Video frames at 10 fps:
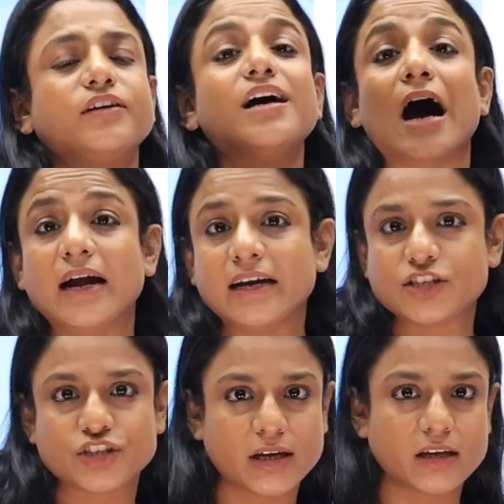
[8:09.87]

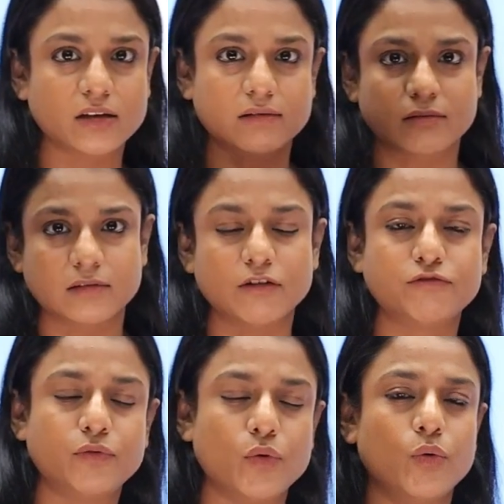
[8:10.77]
garnishing the
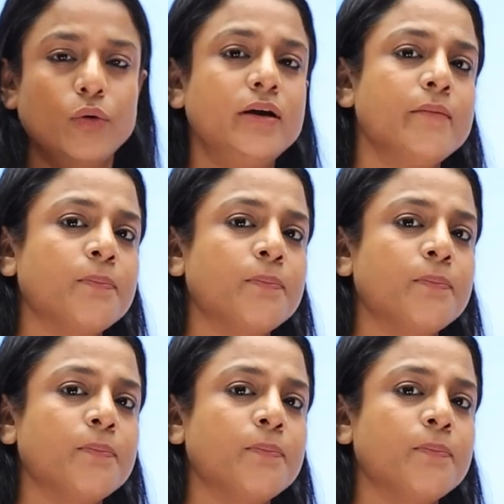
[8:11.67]
food.